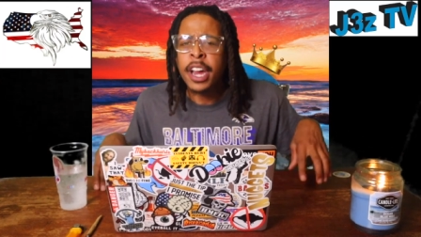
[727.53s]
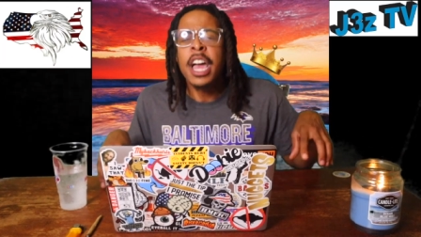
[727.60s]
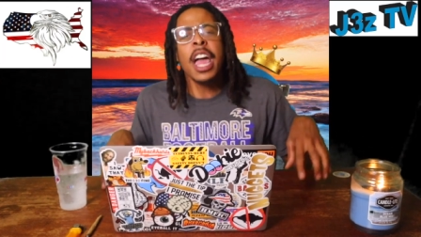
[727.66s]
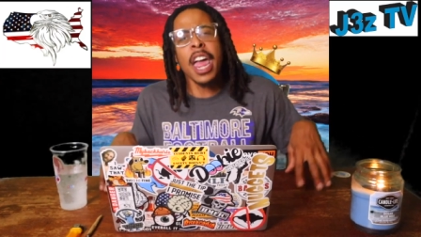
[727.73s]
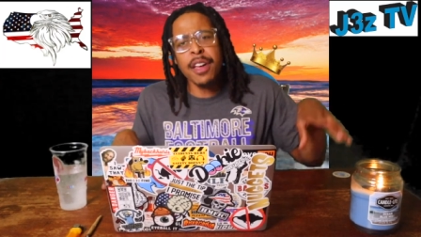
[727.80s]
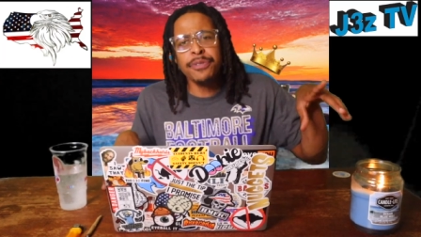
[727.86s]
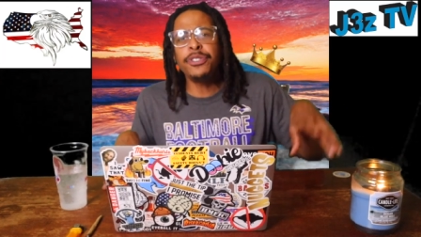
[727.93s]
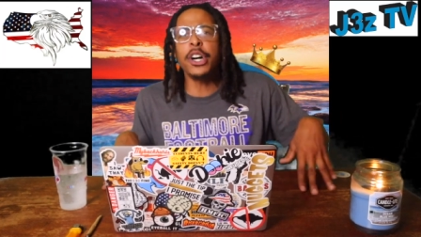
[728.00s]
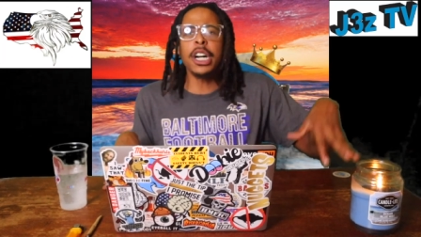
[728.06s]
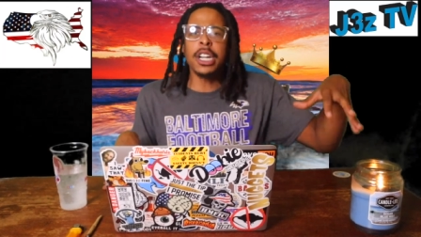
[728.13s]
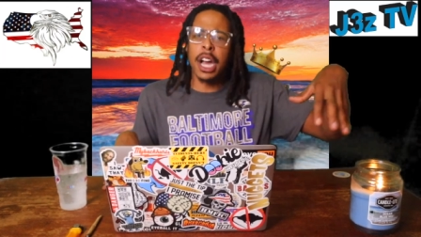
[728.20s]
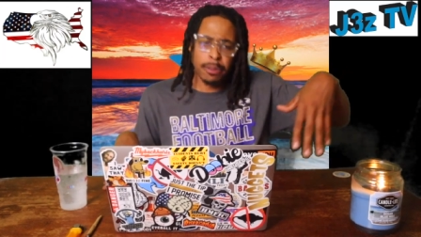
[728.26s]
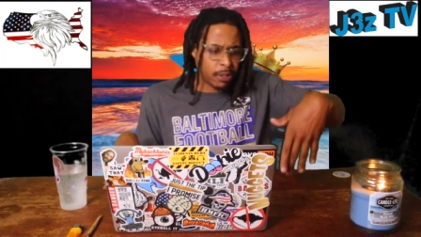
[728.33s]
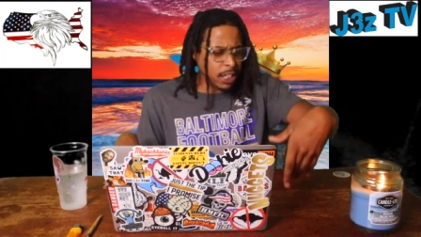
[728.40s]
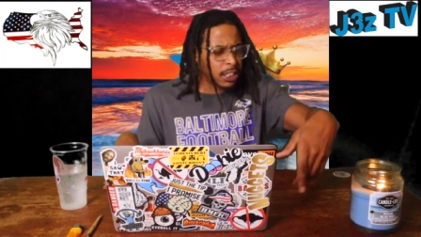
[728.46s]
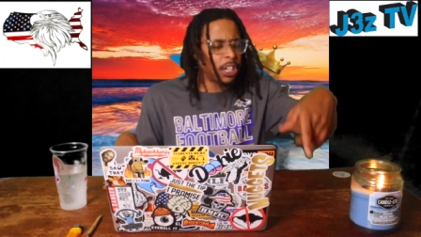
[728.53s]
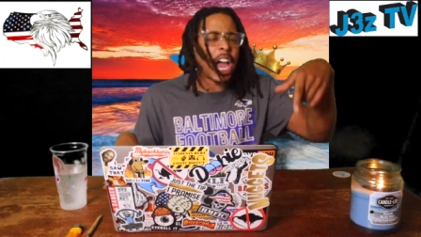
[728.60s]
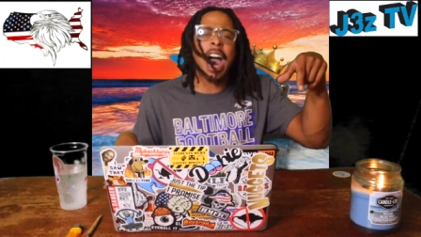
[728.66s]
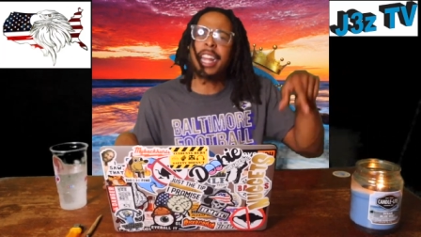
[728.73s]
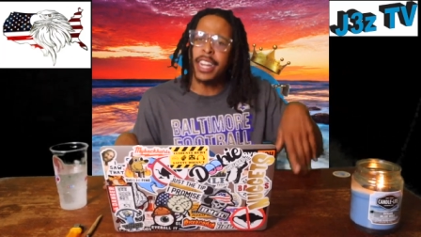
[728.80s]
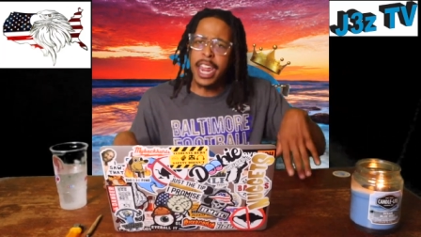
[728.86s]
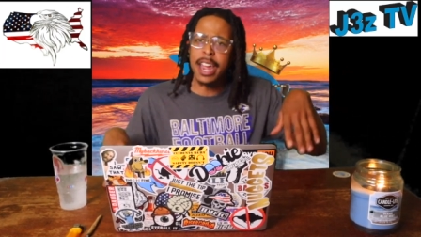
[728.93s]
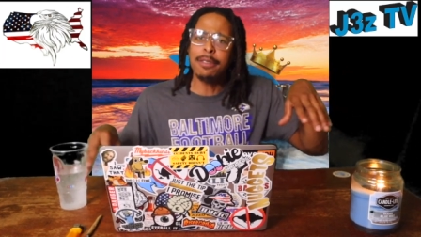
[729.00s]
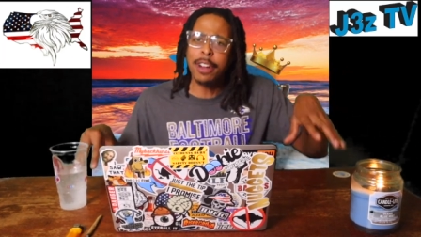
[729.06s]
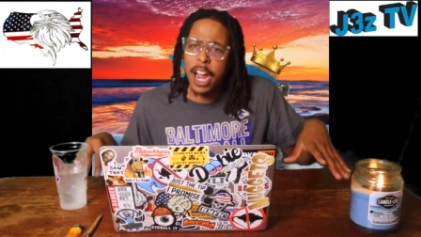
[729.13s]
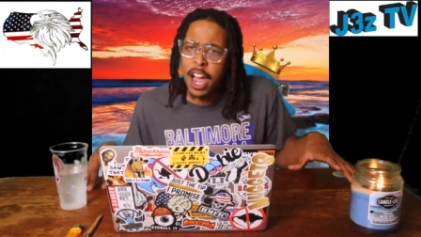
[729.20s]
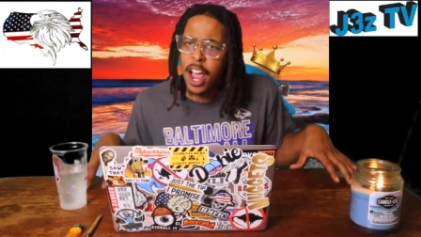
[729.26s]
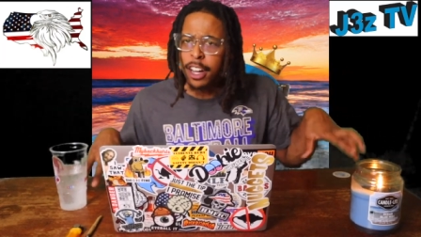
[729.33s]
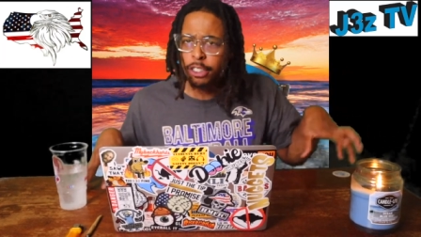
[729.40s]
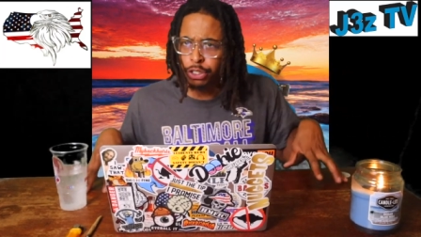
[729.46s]
and fuck up this goddamn
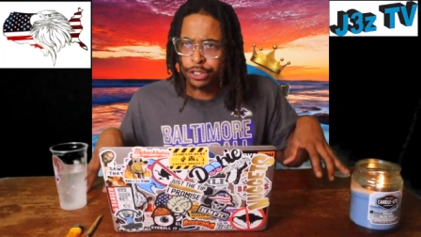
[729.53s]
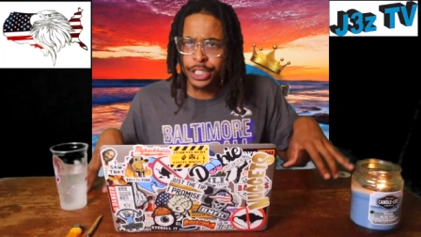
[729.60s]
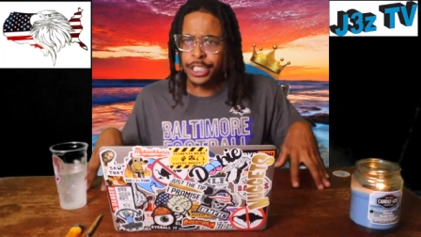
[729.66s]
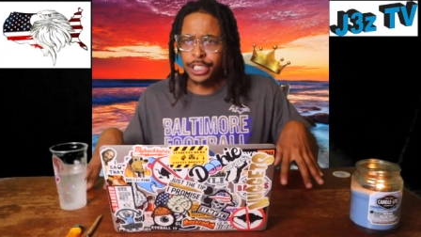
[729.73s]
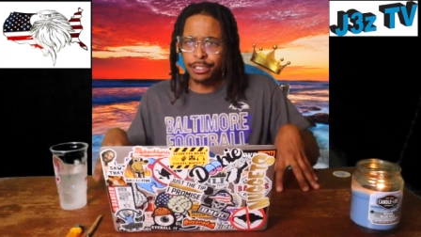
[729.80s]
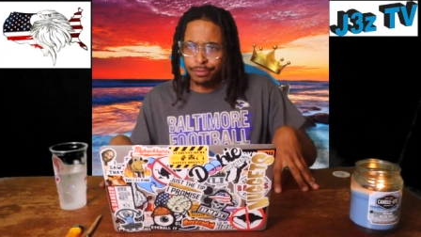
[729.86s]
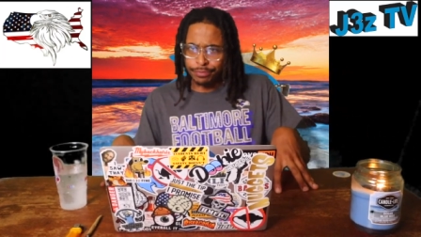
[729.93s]
country.